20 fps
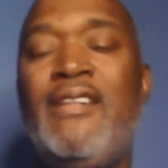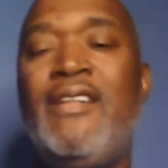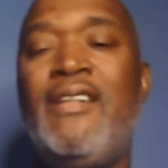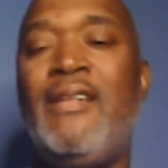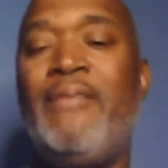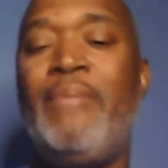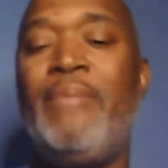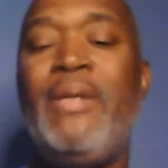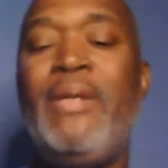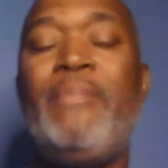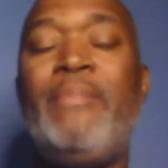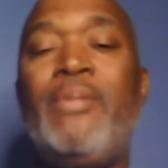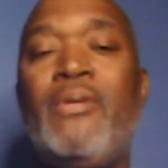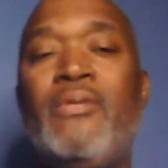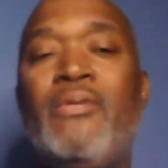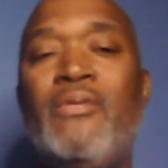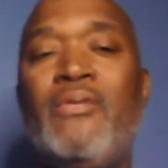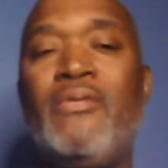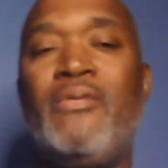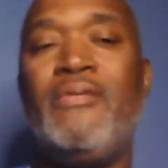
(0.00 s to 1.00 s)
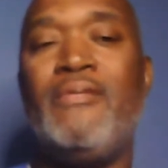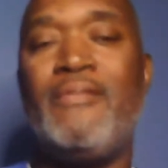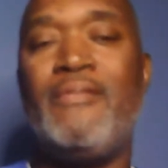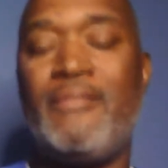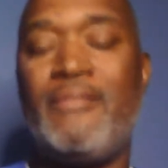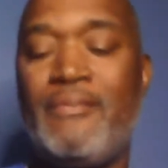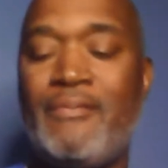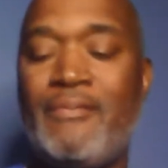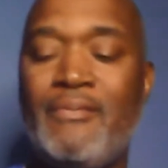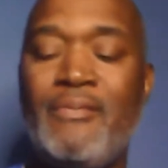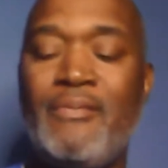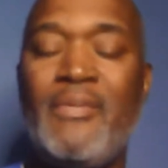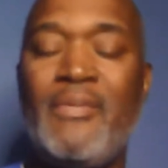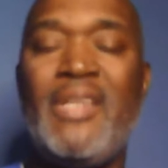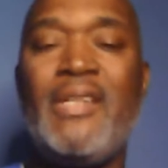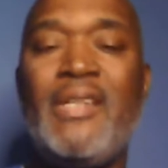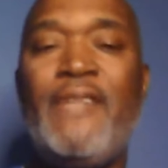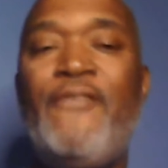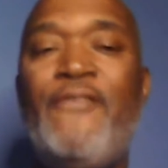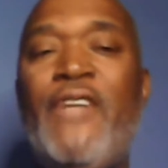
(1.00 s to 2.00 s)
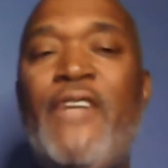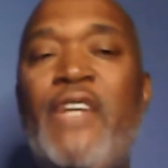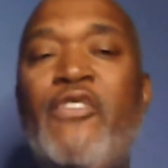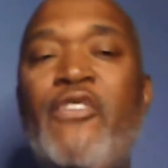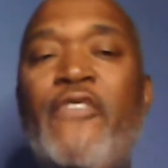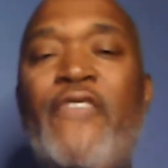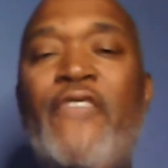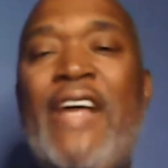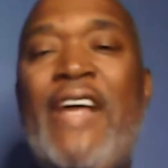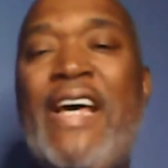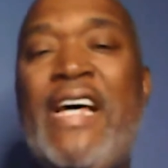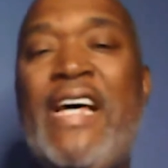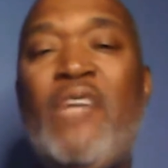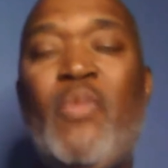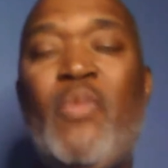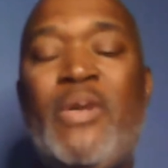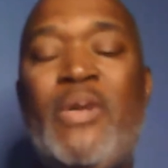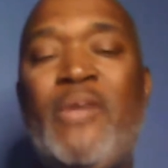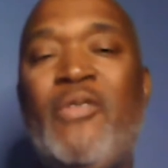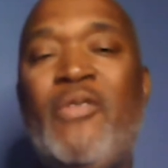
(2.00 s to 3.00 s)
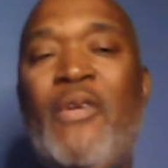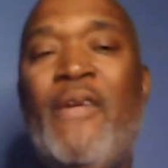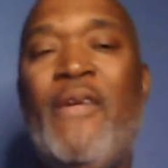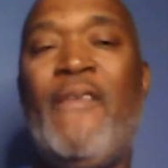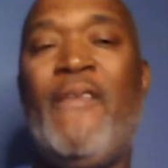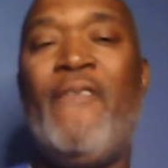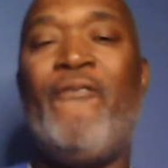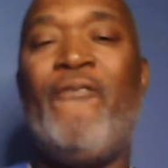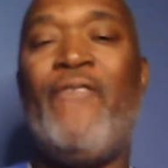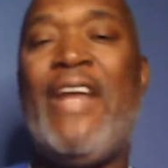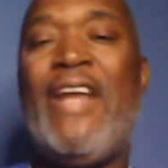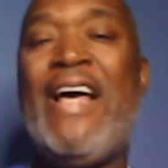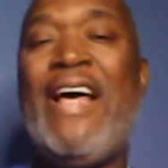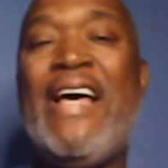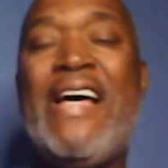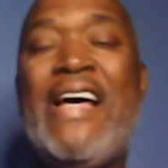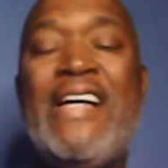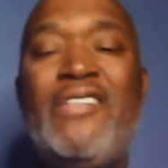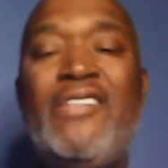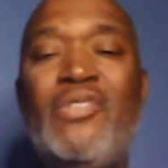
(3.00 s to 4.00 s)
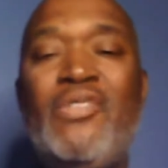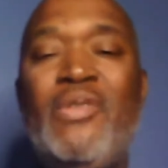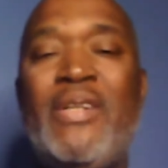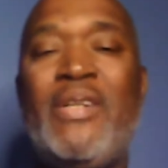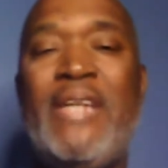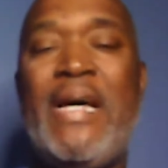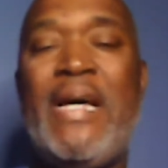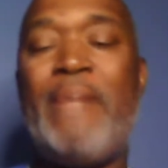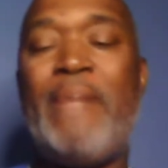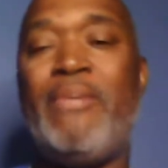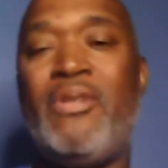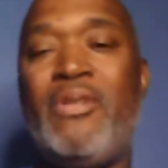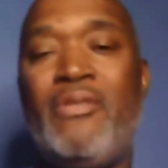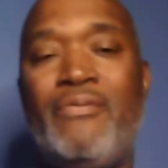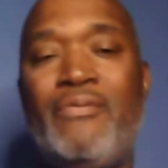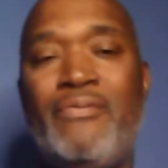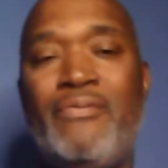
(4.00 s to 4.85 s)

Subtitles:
People, Confederate flag was flying through the Capitol.